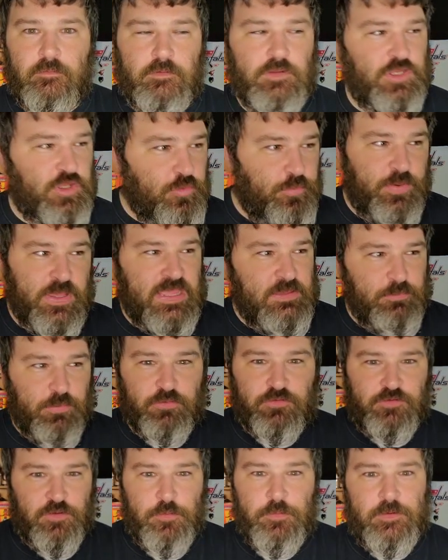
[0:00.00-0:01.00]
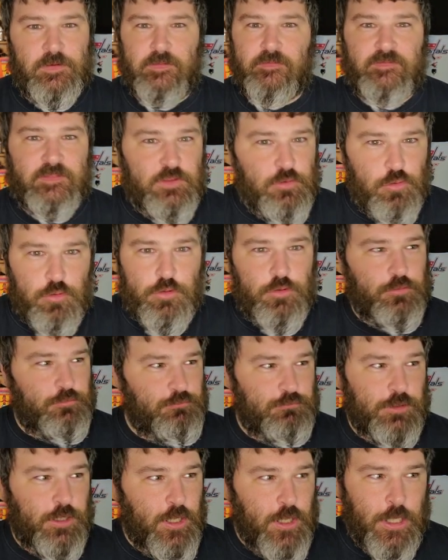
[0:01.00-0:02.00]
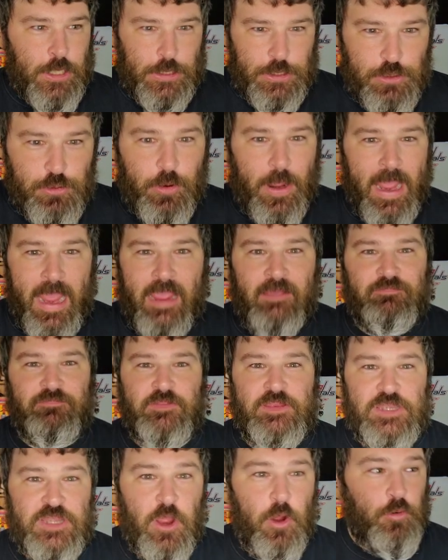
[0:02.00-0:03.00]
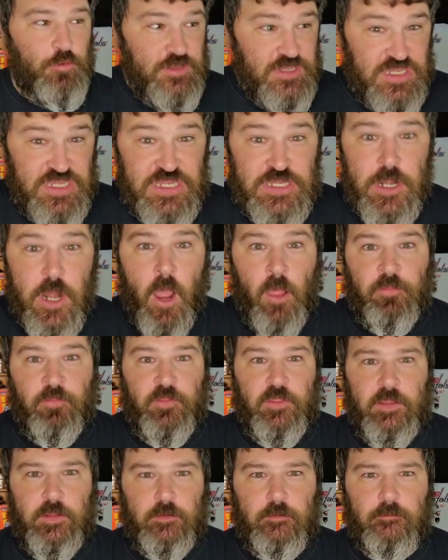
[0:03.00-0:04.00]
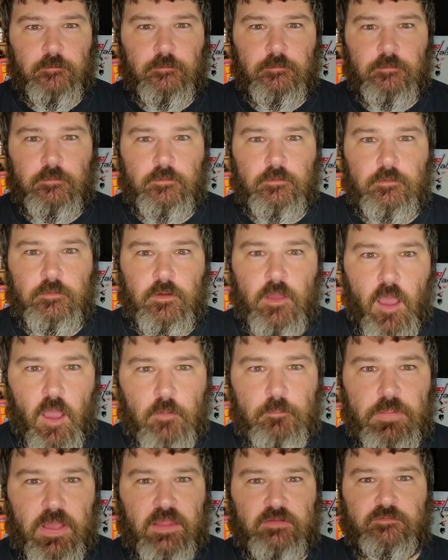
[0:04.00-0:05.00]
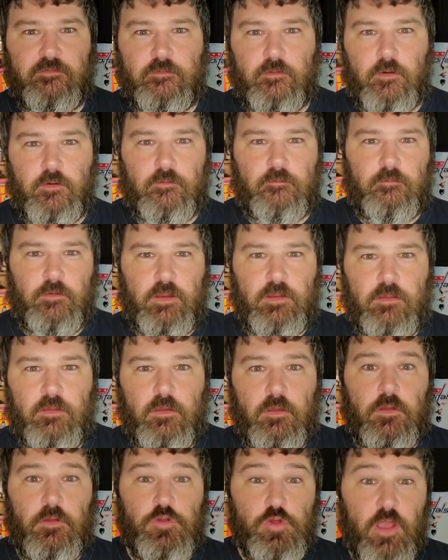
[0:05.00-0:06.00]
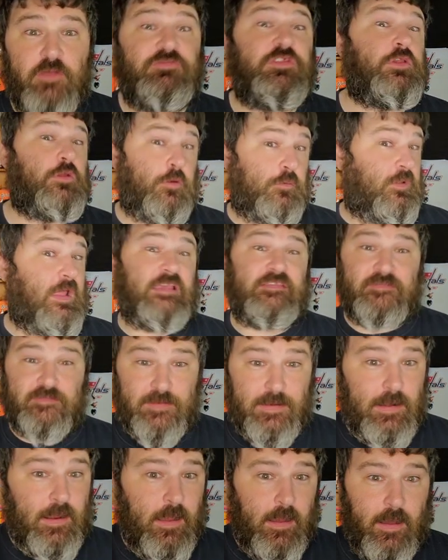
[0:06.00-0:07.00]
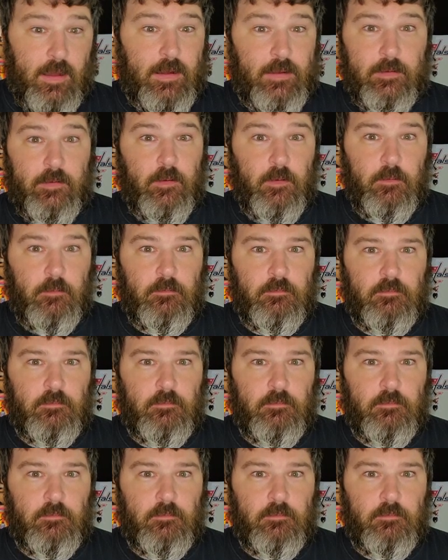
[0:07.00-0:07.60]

You people doing this, you have to know nothing about Star Trek. You have to know less than I know.